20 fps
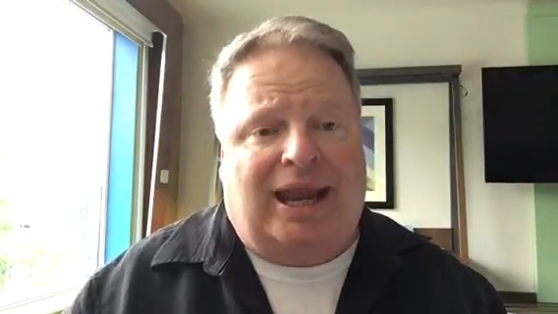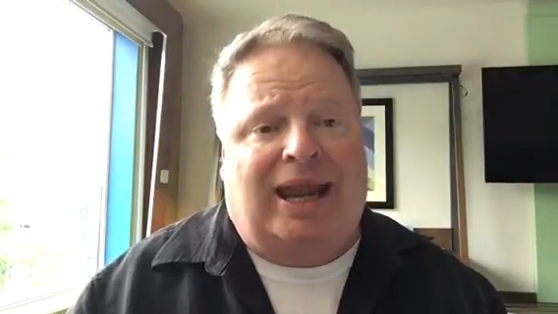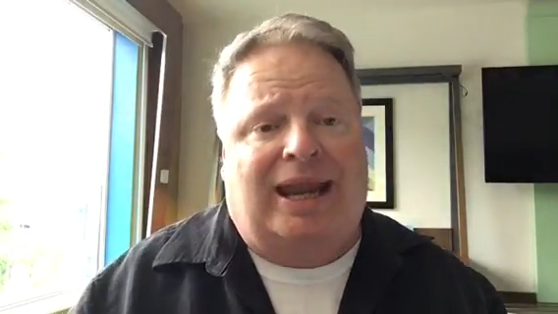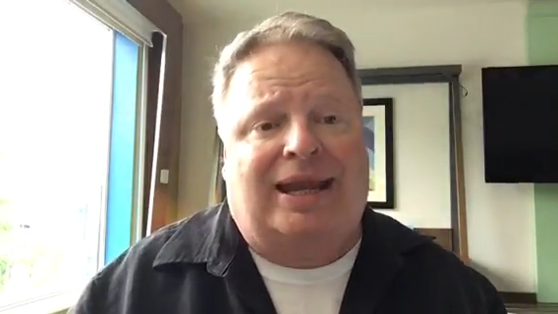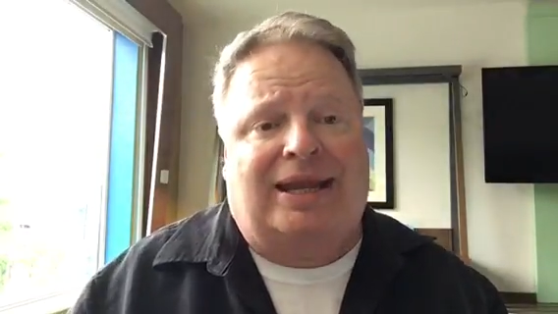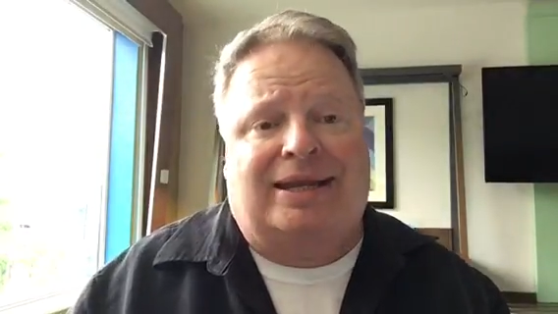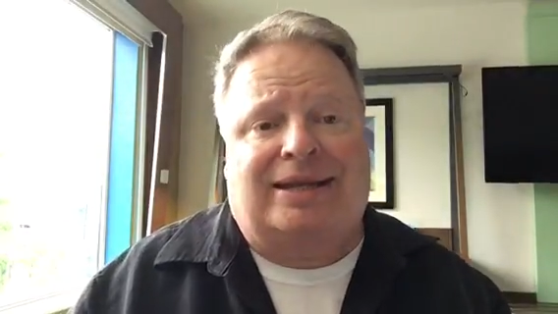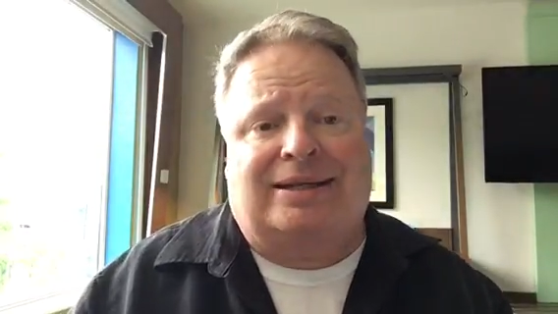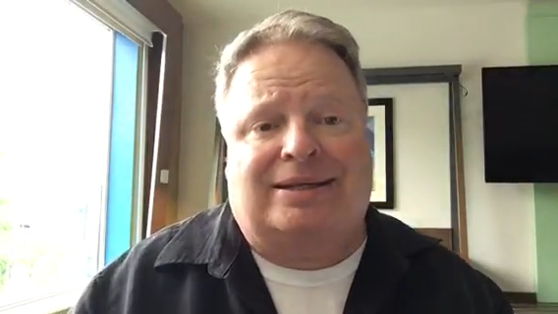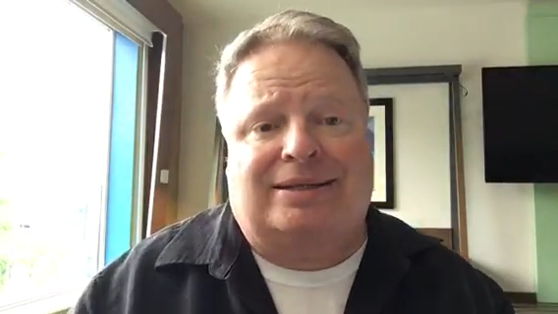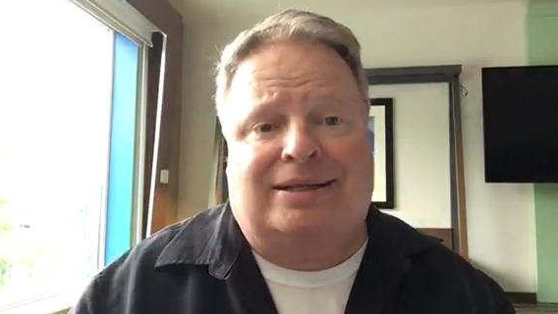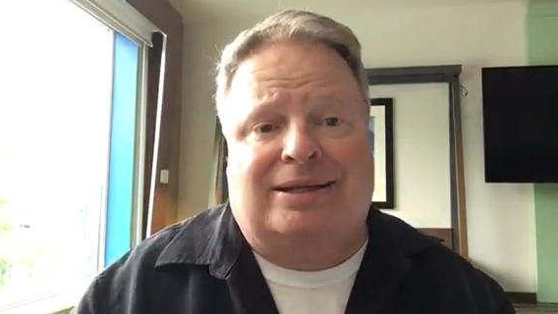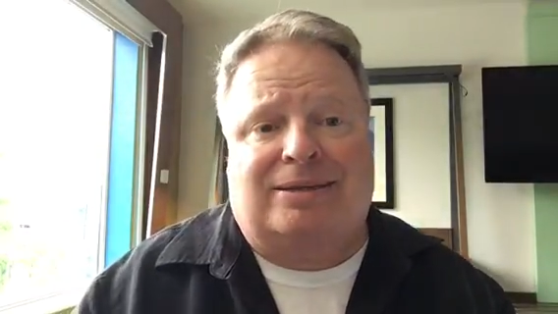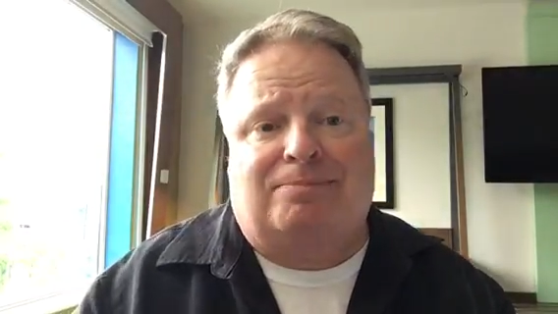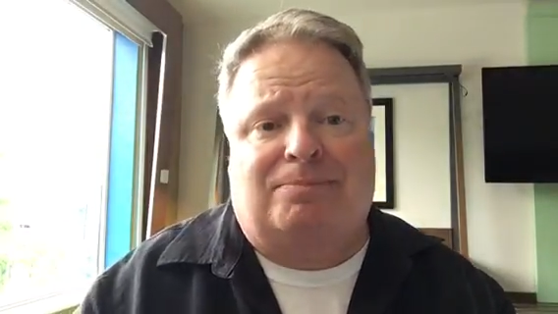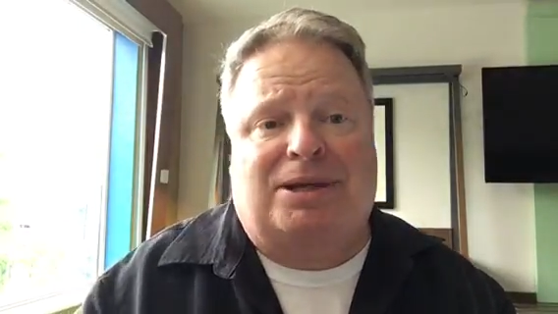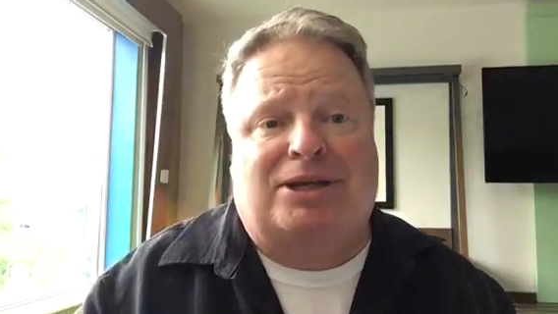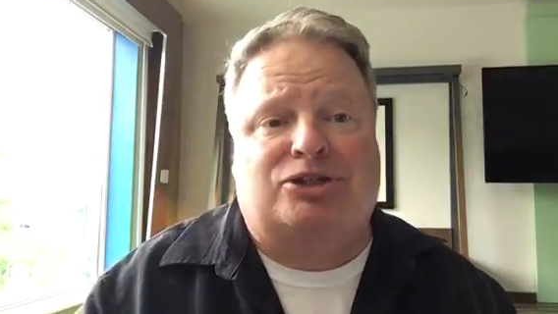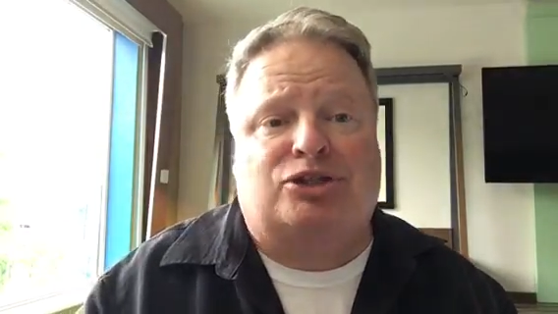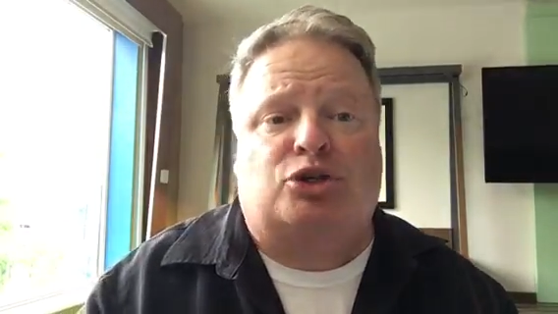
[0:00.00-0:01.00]
And
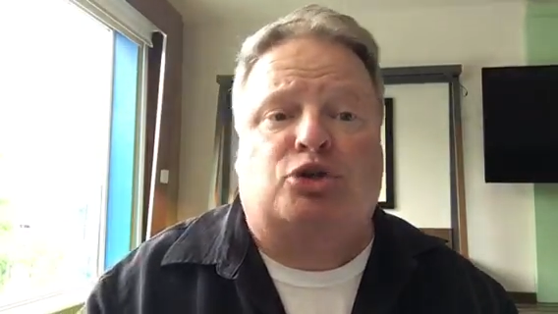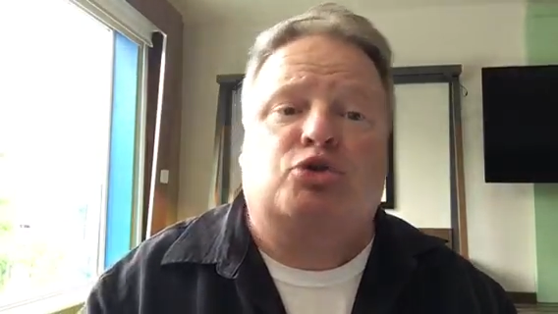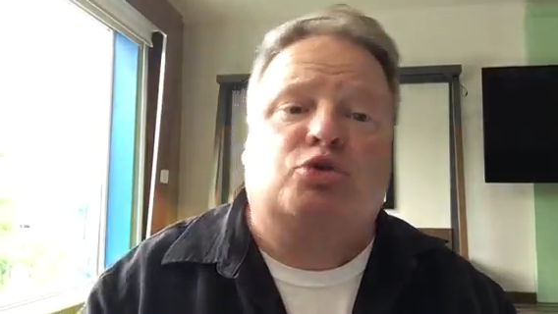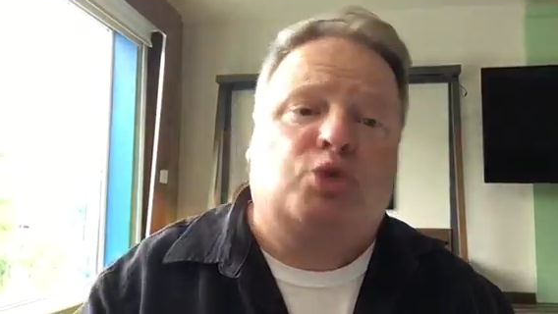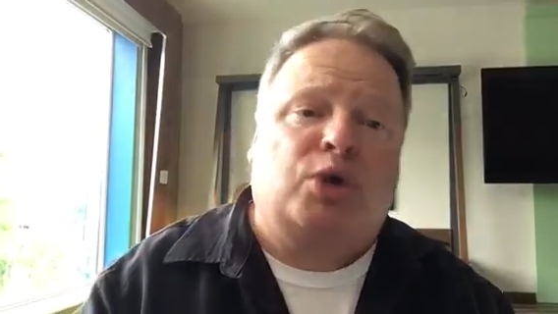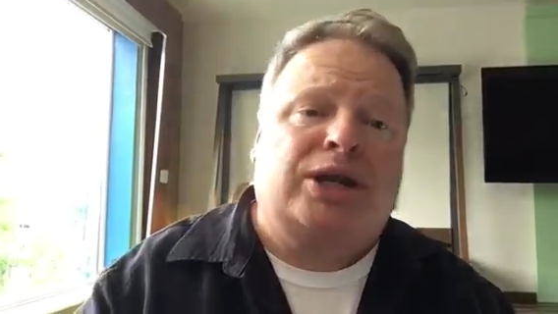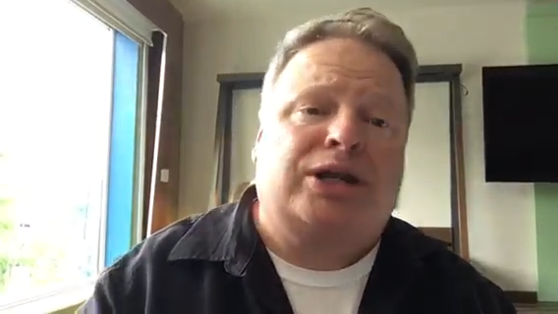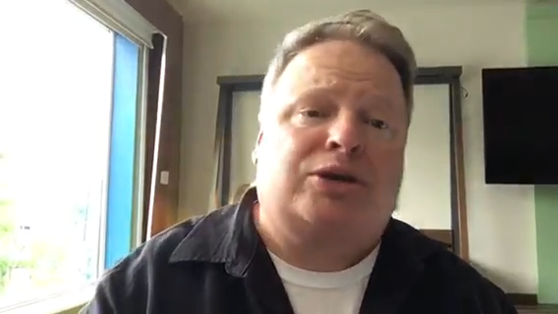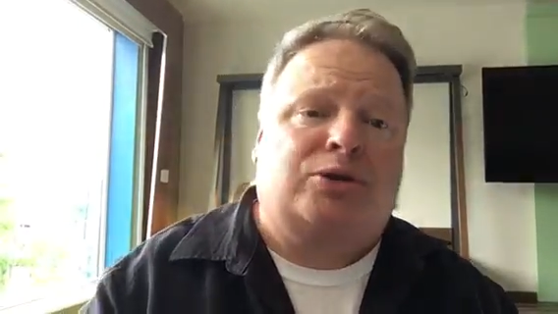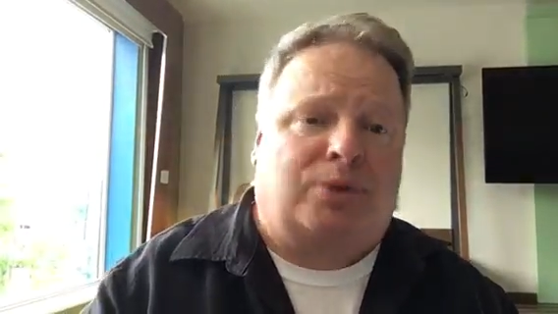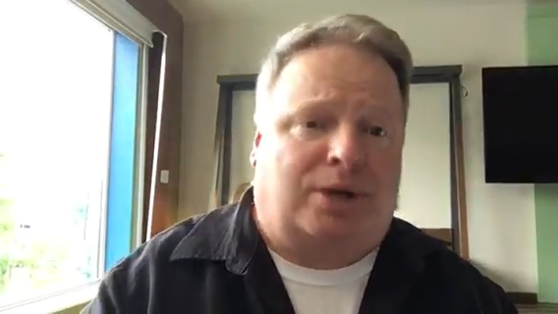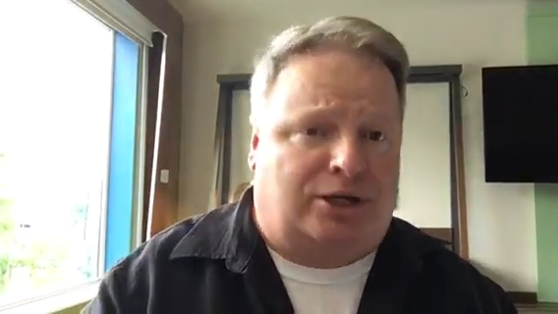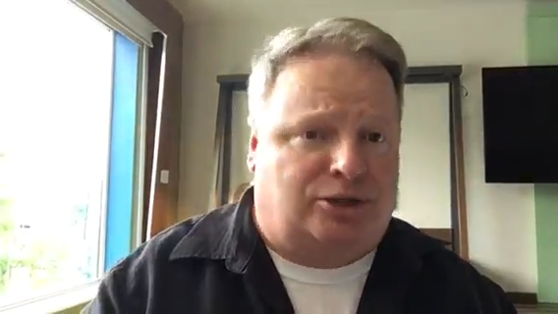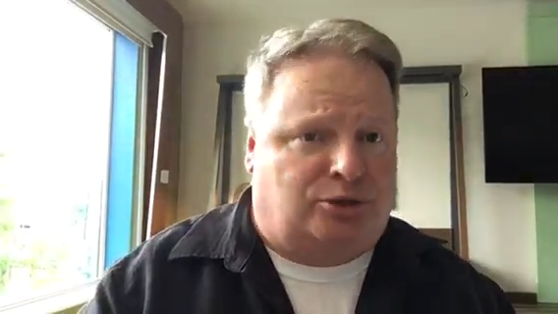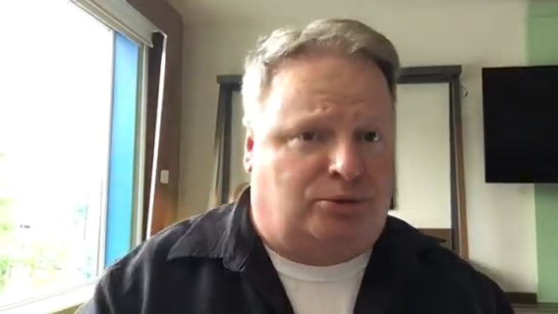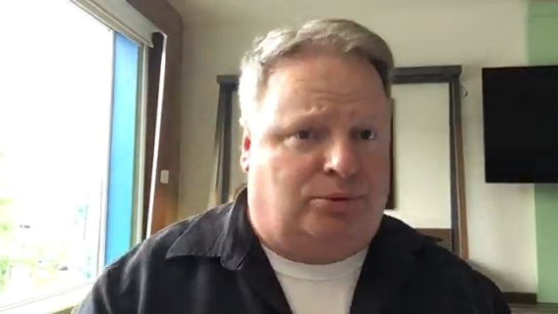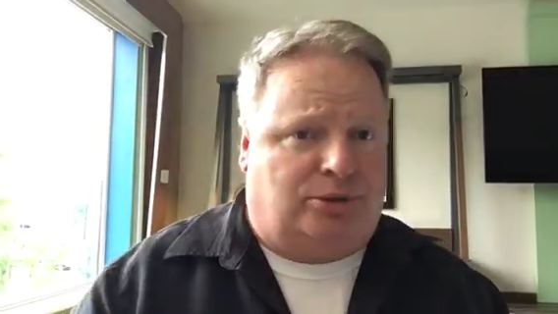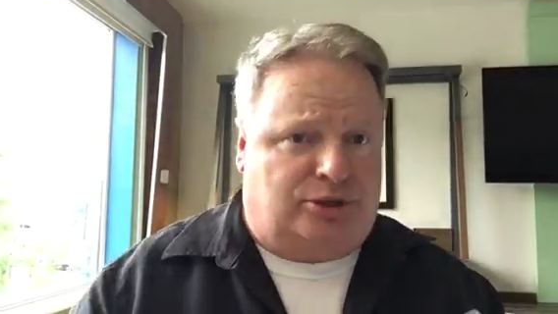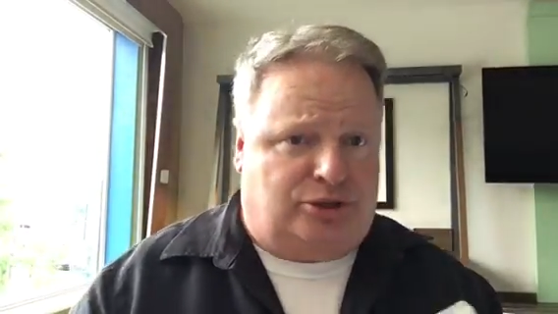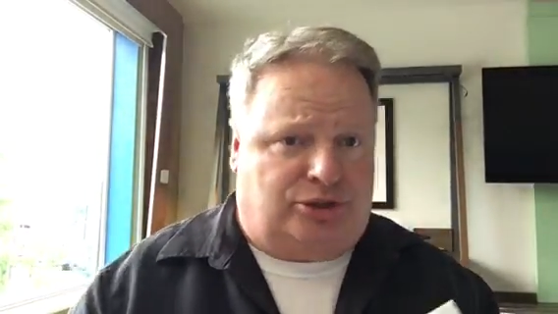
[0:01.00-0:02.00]
it makes a great
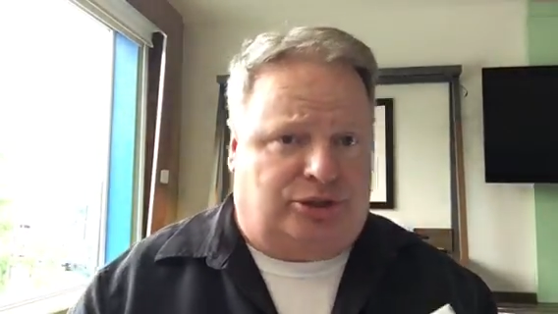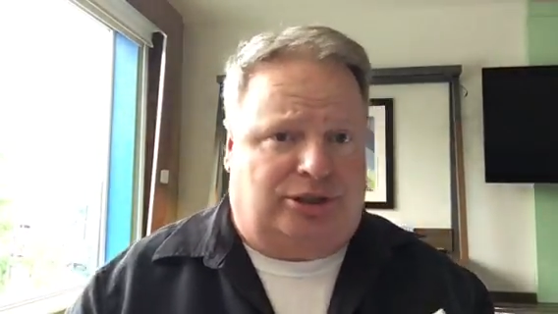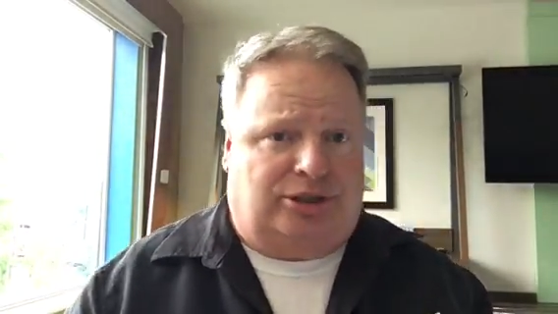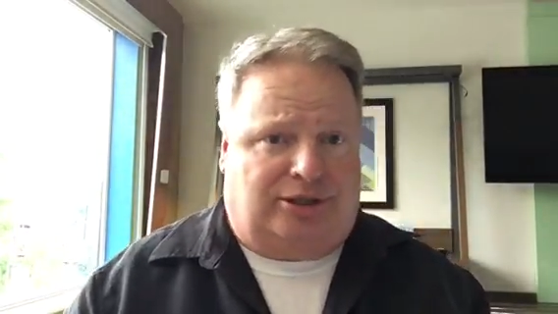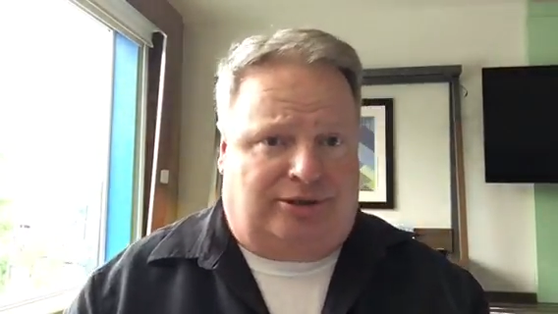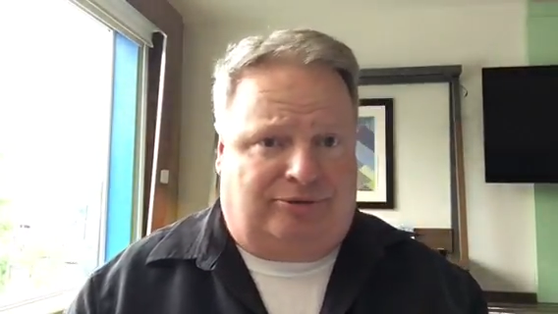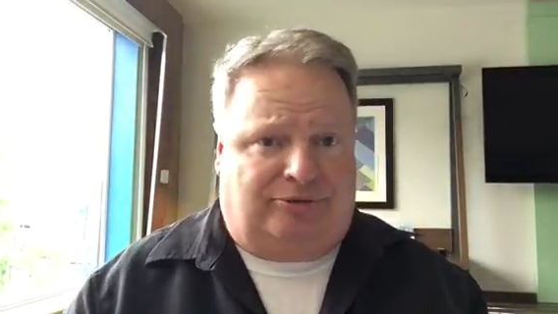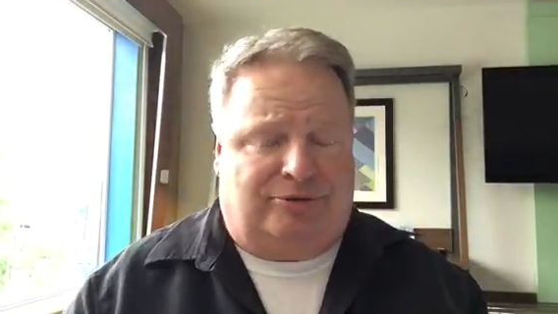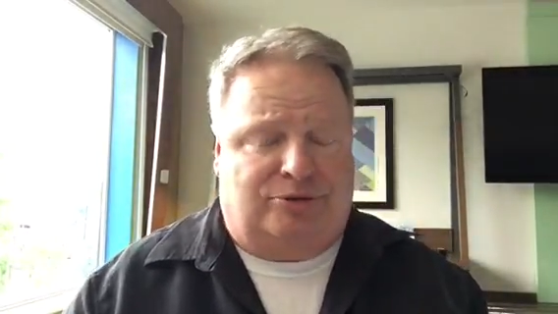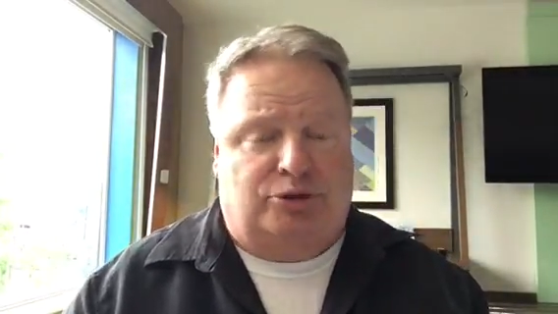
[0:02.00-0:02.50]
graduation gift.